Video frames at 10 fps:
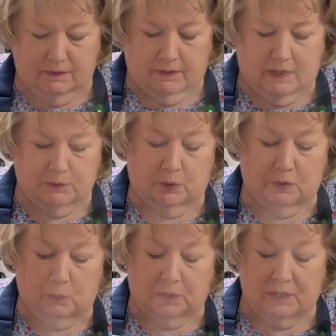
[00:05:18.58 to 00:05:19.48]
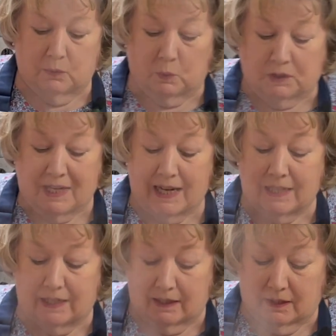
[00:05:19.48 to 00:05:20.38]
because we're
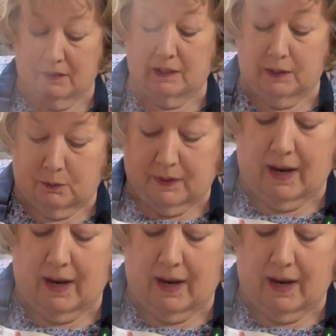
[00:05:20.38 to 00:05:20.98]
taking the liquid